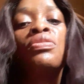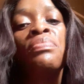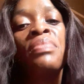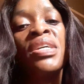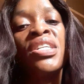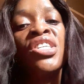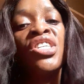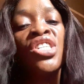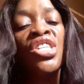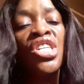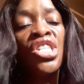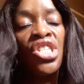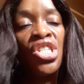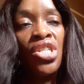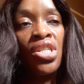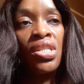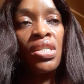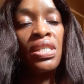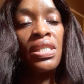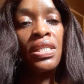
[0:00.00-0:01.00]

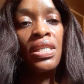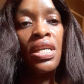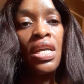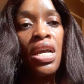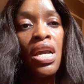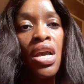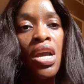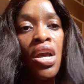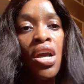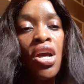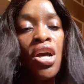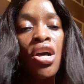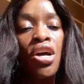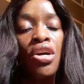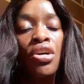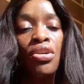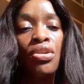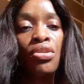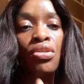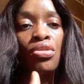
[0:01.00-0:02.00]
mediation
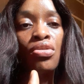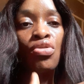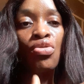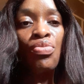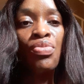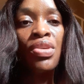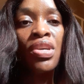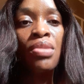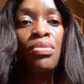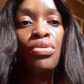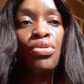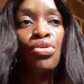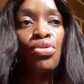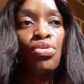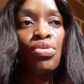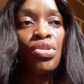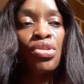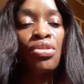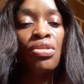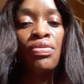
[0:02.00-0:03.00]
to be able to
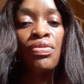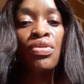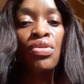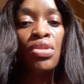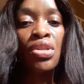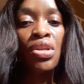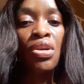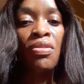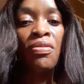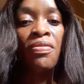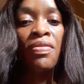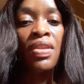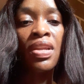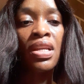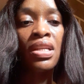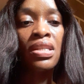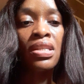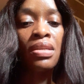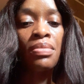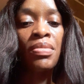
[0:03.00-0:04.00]
resolve those conflicts.